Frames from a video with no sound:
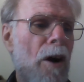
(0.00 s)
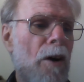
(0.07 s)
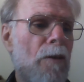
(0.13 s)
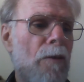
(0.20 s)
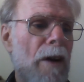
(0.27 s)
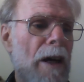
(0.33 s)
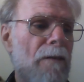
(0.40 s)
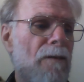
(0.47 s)
a
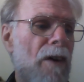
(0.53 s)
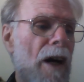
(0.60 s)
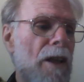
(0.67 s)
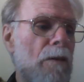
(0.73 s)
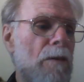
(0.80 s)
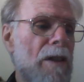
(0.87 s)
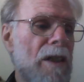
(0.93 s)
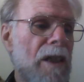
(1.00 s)

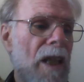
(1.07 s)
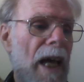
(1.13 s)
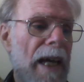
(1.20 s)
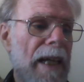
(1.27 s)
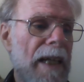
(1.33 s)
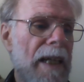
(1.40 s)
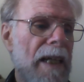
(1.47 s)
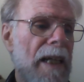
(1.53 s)
grandfather was
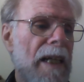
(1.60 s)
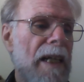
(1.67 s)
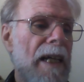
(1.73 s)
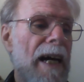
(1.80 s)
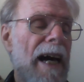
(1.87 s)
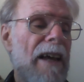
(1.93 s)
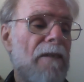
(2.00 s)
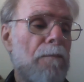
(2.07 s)
like,
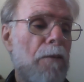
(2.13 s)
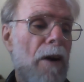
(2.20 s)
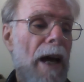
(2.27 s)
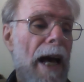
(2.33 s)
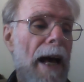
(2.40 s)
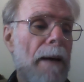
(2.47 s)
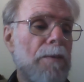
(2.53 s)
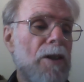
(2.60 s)
and if
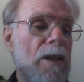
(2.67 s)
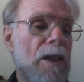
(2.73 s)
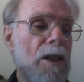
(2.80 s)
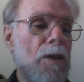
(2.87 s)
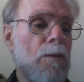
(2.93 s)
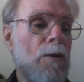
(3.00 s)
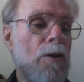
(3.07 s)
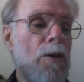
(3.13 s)
perhaps
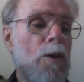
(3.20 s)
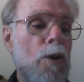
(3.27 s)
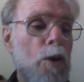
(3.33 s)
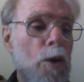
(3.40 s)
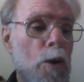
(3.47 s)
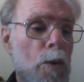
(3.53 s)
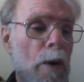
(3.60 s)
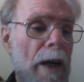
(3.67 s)
this was
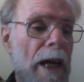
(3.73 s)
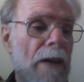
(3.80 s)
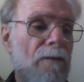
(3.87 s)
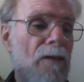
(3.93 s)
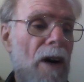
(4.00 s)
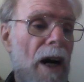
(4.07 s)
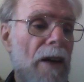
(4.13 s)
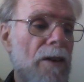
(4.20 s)
two
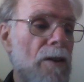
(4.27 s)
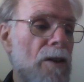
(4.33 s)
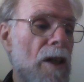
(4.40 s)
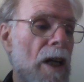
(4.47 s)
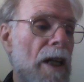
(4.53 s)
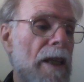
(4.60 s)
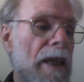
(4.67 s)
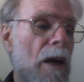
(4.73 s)
grandfathers
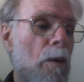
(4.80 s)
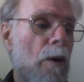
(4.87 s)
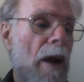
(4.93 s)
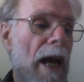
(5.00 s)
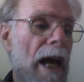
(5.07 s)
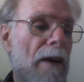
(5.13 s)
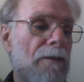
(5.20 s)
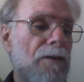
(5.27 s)
they
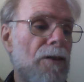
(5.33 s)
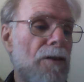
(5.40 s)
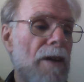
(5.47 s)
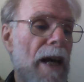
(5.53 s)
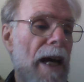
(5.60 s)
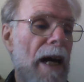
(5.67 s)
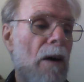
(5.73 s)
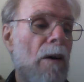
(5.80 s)
were after
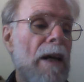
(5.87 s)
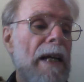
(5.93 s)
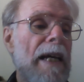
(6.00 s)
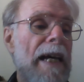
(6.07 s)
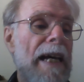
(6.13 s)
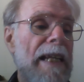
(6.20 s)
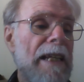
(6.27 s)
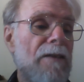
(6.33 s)
now,
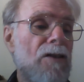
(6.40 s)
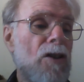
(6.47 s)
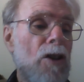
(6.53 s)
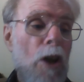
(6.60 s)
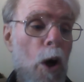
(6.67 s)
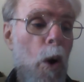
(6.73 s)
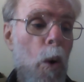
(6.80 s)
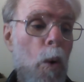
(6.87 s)
and if
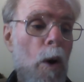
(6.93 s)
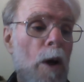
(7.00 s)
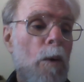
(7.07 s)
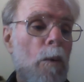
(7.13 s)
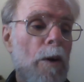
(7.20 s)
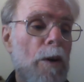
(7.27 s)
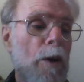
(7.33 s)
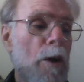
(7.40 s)
so,
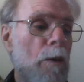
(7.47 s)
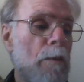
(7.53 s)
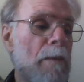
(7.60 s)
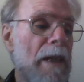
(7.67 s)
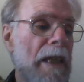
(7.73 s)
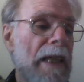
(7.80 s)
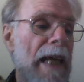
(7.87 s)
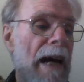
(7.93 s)
whether he would
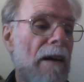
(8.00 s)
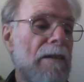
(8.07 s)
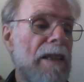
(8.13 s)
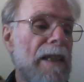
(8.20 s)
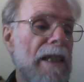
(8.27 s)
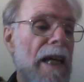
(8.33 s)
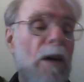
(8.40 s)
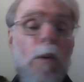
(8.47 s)
be allowed
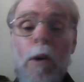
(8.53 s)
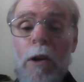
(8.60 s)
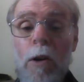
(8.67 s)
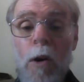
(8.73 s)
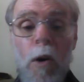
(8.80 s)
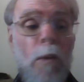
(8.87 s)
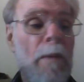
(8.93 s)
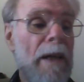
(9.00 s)
to take one
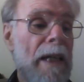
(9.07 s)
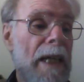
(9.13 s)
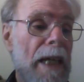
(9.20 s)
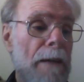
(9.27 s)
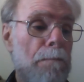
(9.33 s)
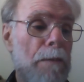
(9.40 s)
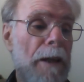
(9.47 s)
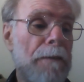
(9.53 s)
home and
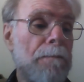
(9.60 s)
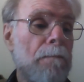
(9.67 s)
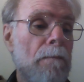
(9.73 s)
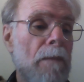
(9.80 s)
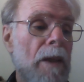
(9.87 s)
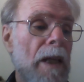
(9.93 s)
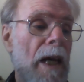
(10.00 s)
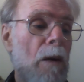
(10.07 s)
keep it,
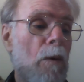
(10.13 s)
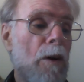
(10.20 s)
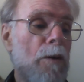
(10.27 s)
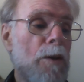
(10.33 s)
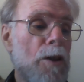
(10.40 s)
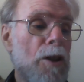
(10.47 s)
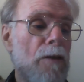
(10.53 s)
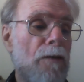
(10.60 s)
and what
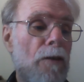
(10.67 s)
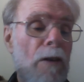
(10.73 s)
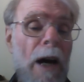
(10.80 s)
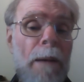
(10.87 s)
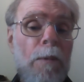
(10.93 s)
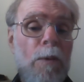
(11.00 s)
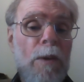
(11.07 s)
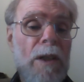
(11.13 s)
Christopher
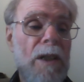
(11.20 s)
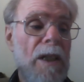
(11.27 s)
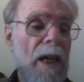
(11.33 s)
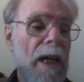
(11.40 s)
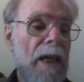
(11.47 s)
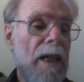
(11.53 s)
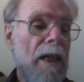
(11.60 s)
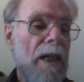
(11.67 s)
Robin would
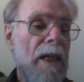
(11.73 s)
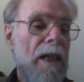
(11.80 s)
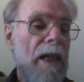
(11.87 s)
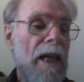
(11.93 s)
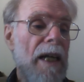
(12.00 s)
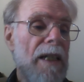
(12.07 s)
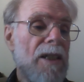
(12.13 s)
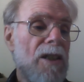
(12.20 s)
say.
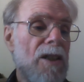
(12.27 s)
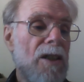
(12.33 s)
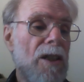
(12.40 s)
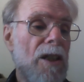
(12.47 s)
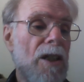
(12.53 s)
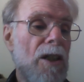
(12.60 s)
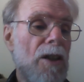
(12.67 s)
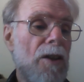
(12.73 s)
And
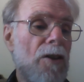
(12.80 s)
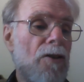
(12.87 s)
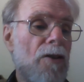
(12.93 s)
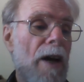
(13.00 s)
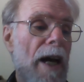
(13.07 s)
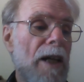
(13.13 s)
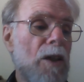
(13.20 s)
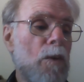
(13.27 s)
still the
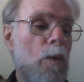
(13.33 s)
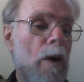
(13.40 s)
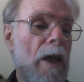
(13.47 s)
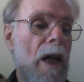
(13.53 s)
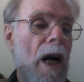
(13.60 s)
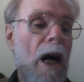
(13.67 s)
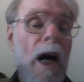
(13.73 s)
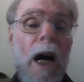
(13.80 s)
tracks
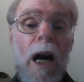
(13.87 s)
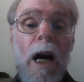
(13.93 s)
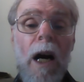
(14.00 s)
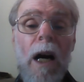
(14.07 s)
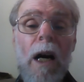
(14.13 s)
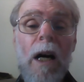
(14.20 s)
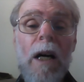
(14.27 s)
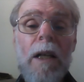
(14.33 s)
went
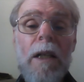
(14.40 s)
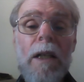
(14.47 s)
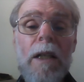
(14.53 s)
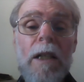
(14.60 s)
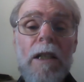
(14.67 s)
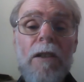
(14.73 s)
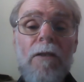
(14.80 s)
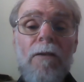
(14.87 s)
on
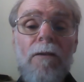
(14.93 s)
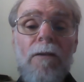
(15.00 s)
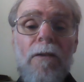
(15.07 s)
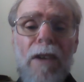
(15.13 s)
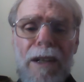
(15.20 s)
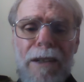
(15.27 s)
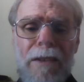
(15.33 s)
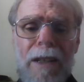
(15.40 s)
in
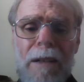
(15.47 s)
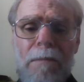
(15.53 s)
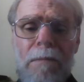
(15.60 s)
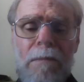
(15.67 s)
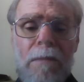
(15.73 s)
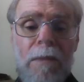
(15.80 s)
front of them.